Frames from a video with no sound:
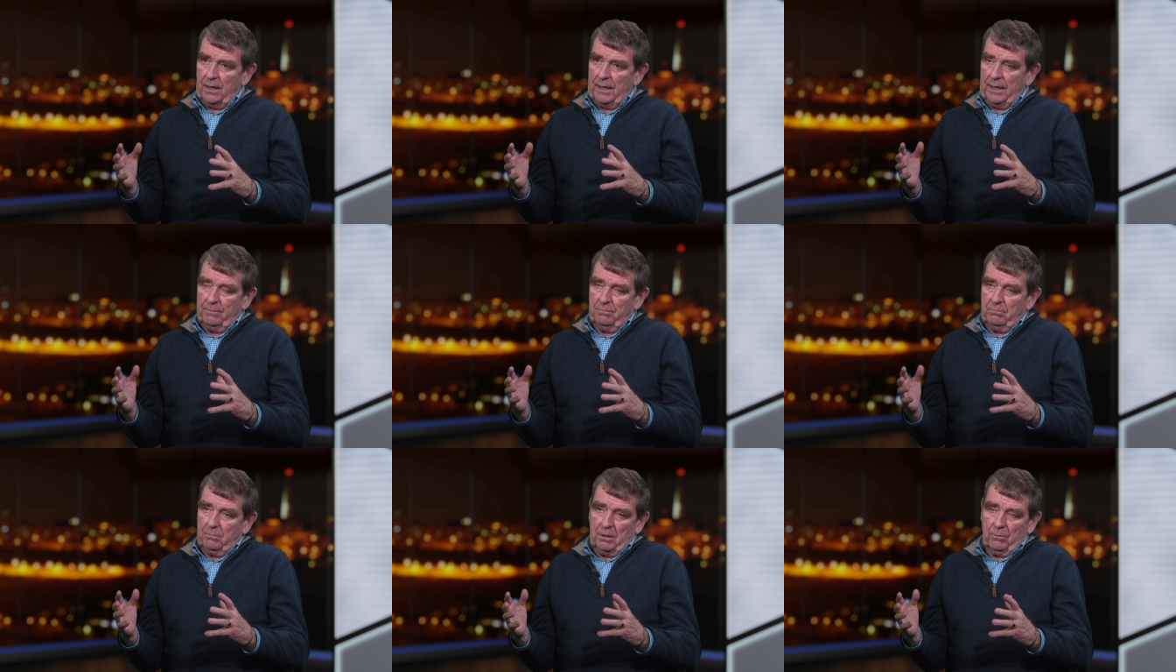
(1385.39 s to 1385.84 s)

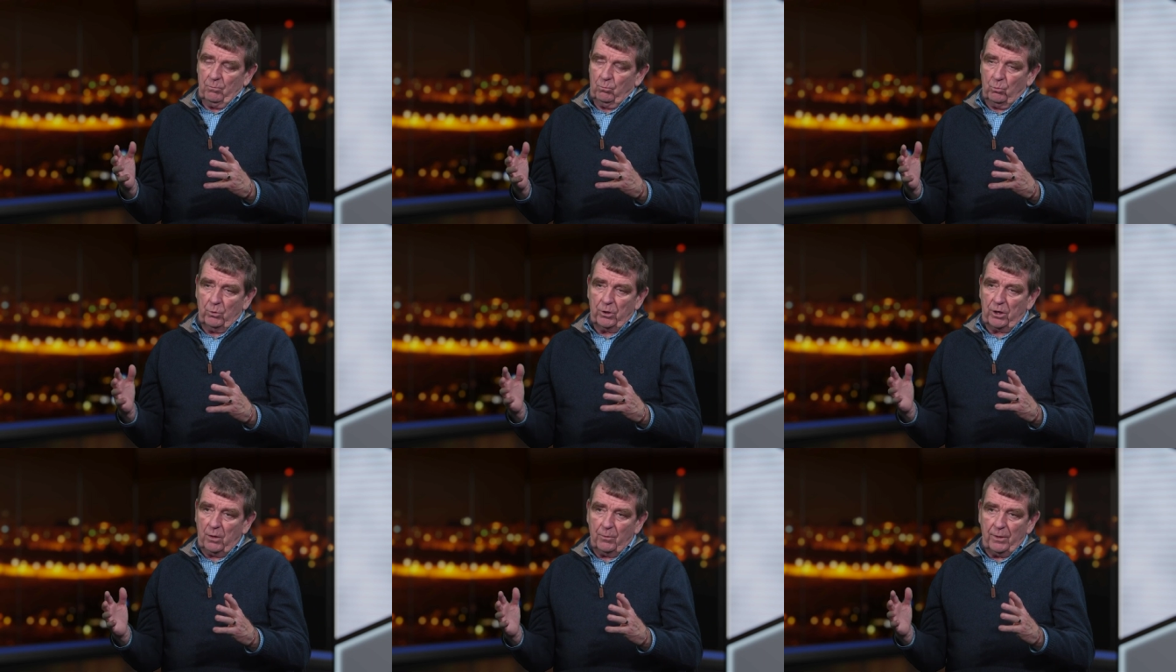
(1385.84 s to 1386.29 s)
and,
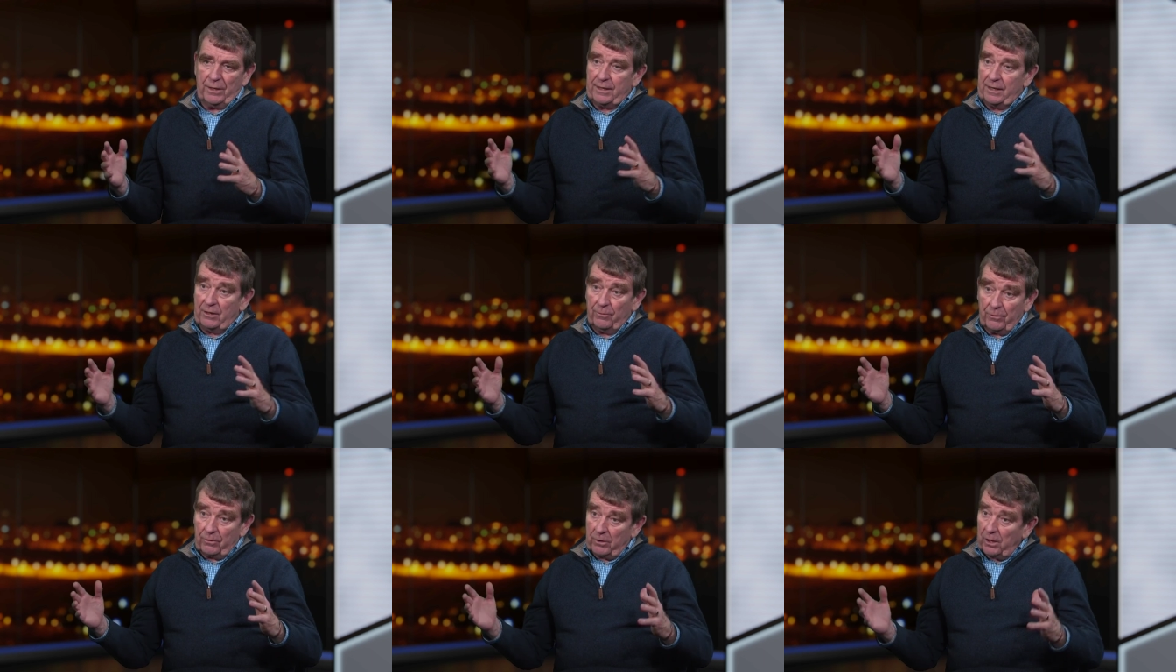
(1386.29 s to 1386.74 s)
and when I went
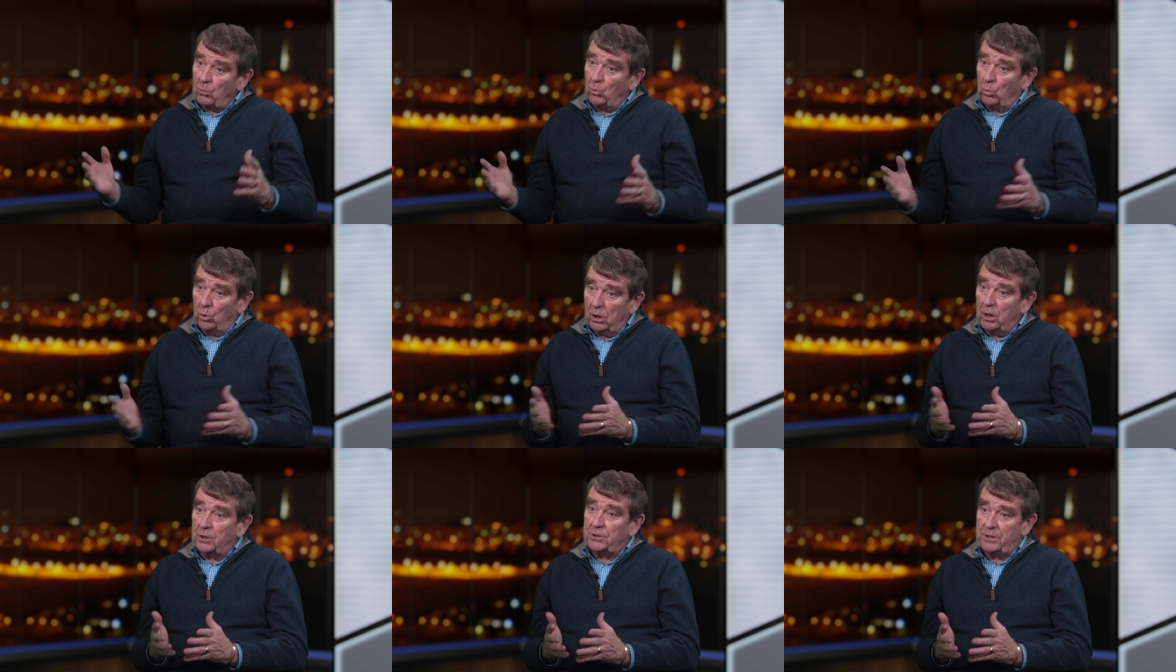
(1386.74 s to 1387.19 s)
out there, I
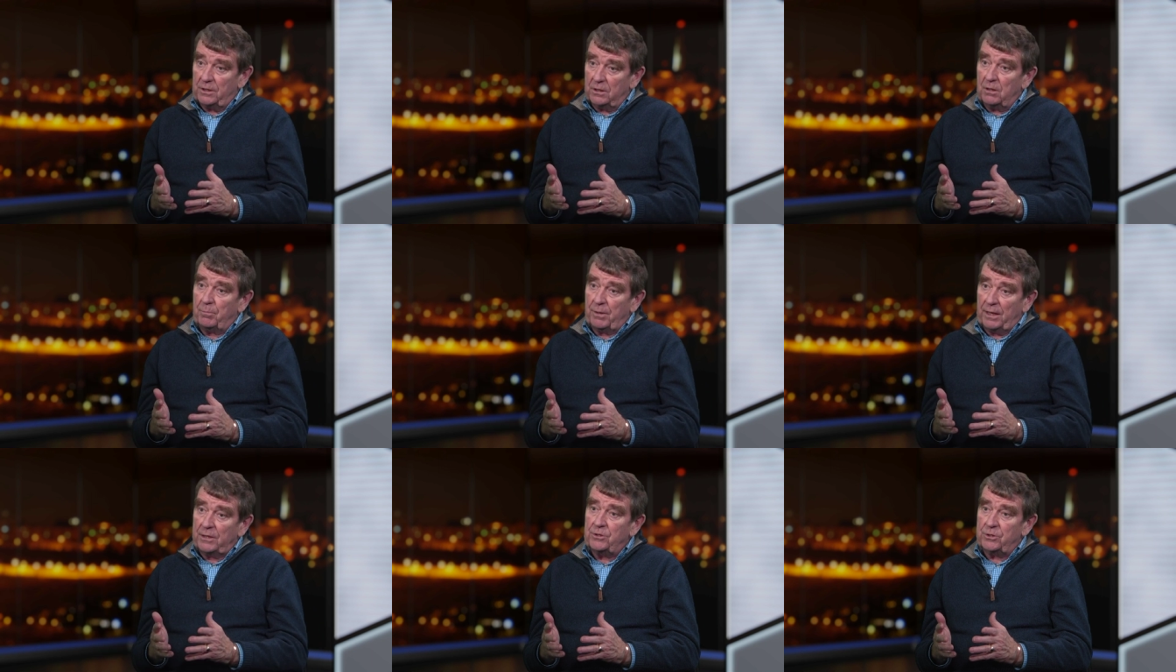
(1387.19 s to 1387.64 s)
worked in
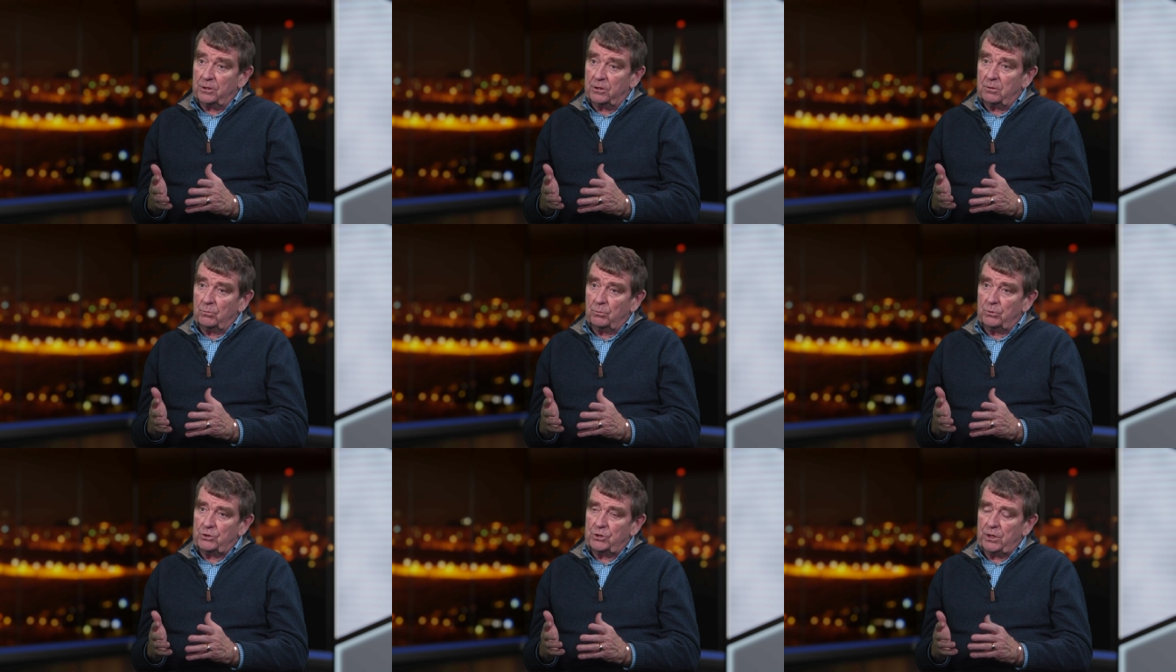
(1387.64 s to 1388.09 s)
the
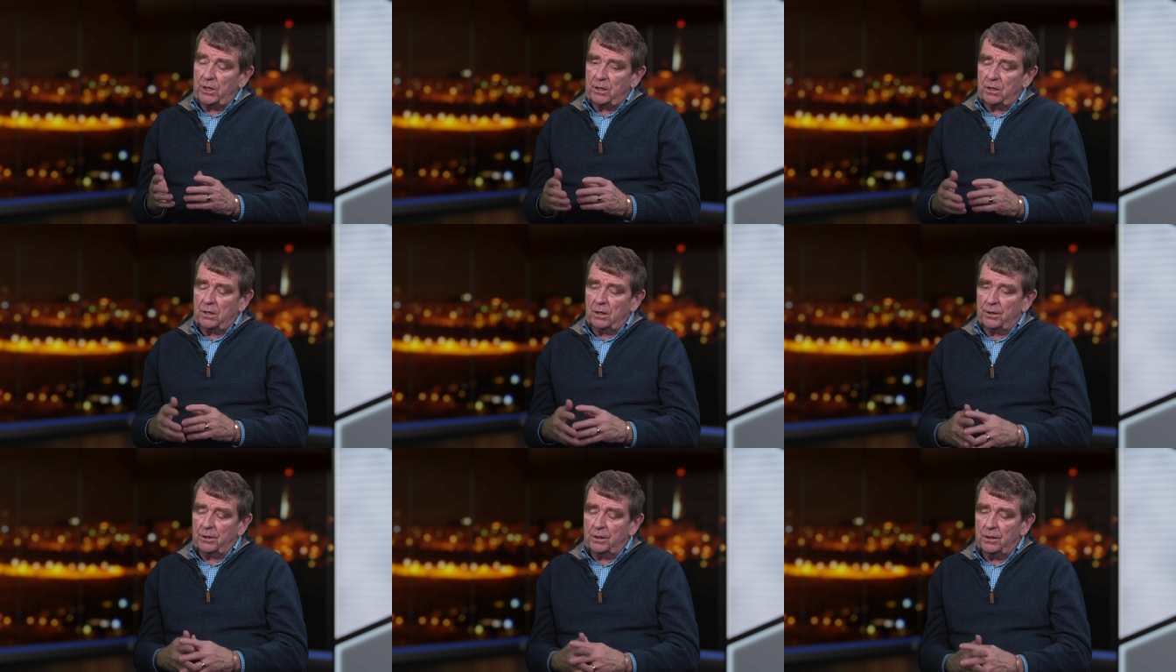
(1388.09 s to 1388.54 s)
Pentagon with Jay
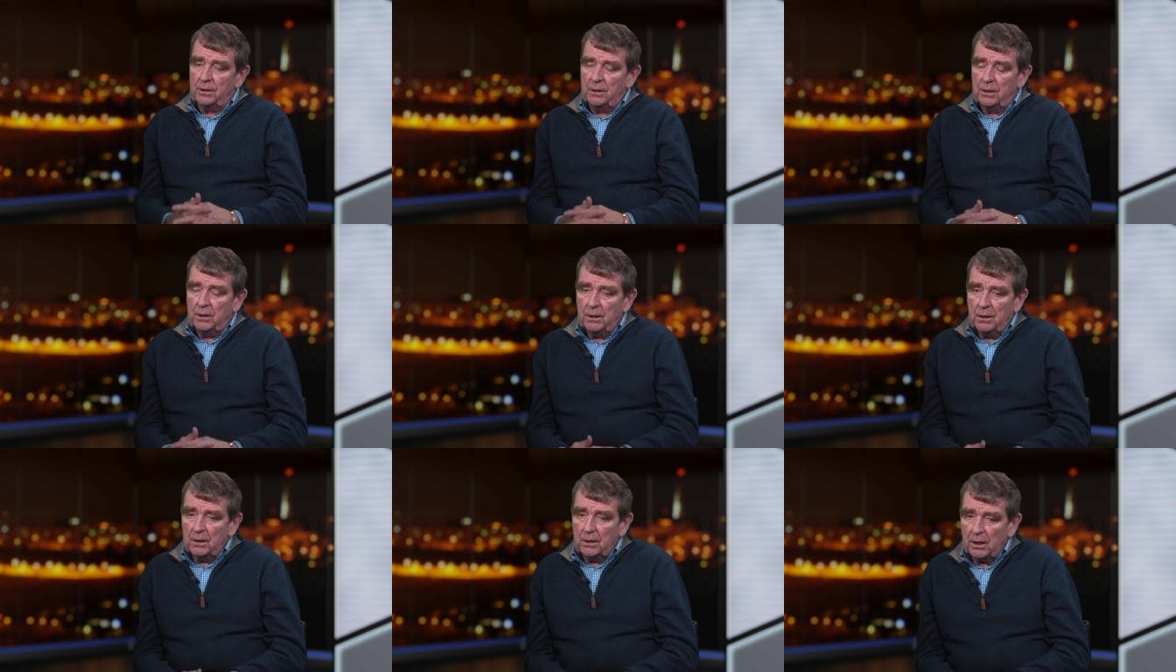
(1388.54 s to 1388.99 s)
Garner,
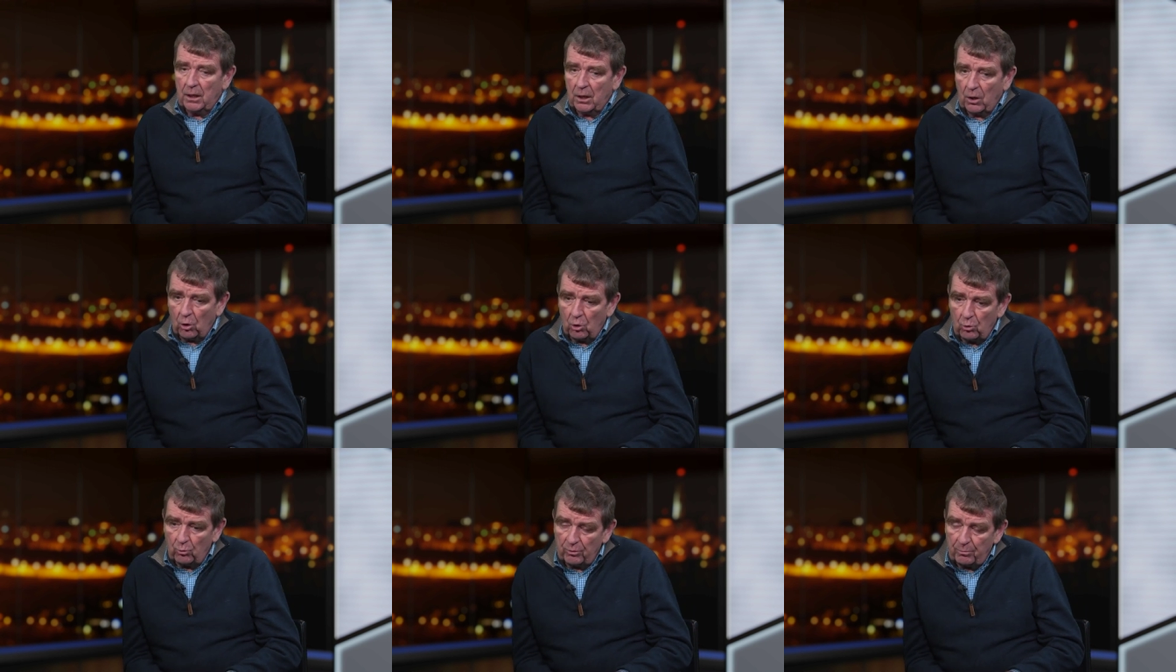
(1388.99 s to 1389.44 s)

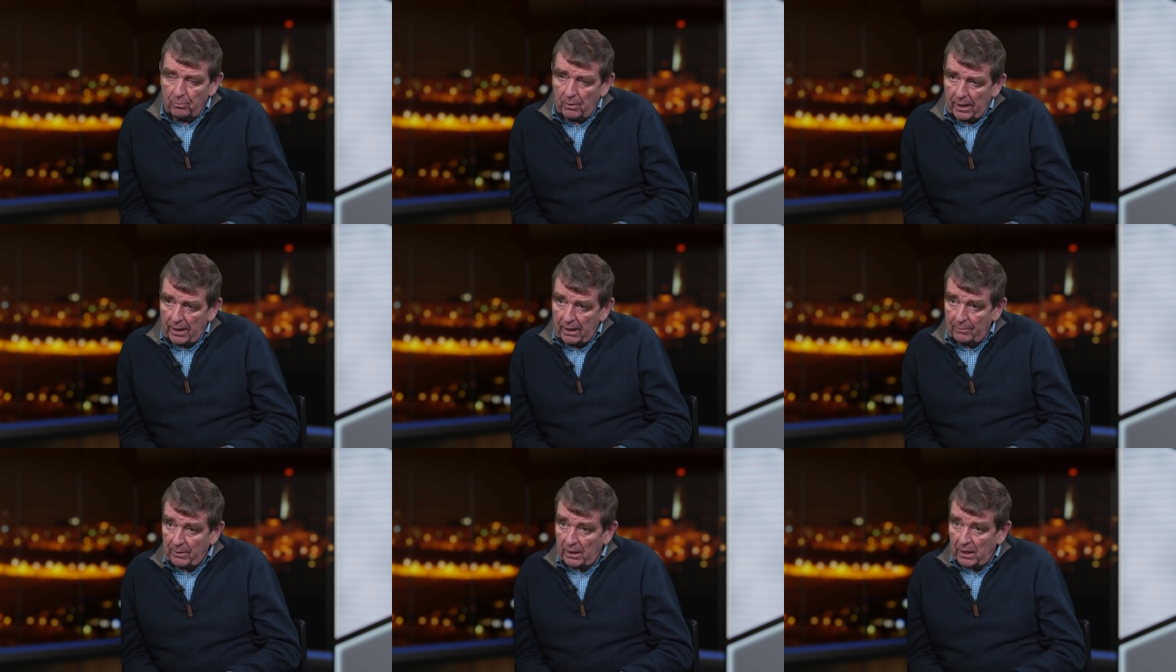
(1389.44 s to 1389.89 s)
along with
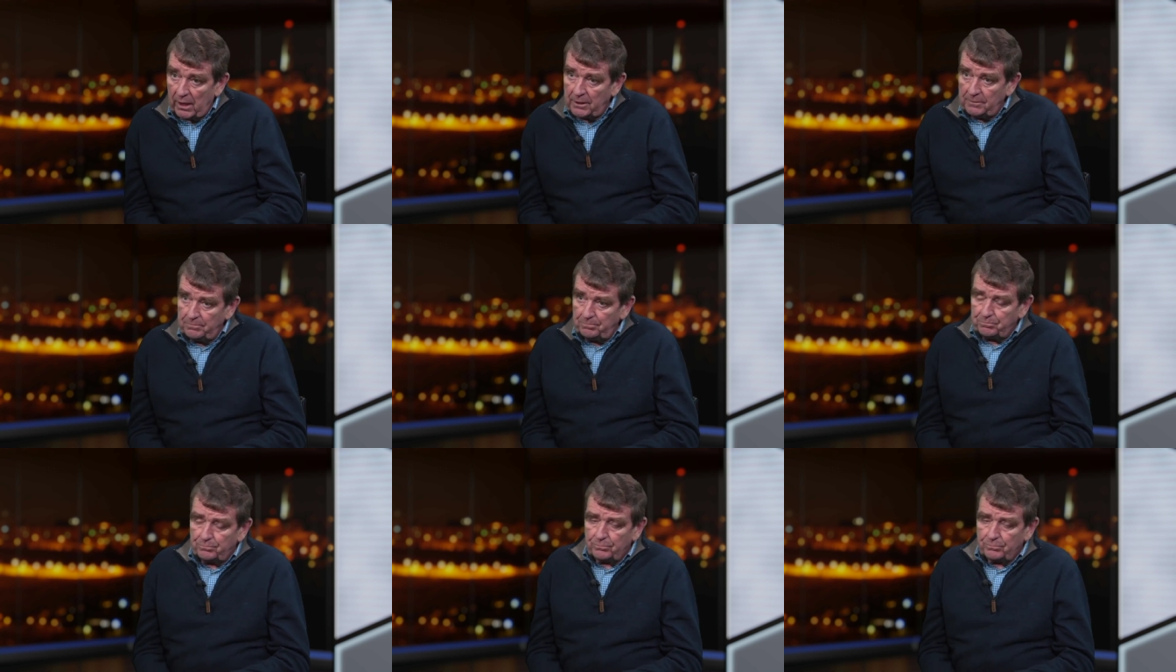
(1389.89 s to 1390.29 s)
my MA.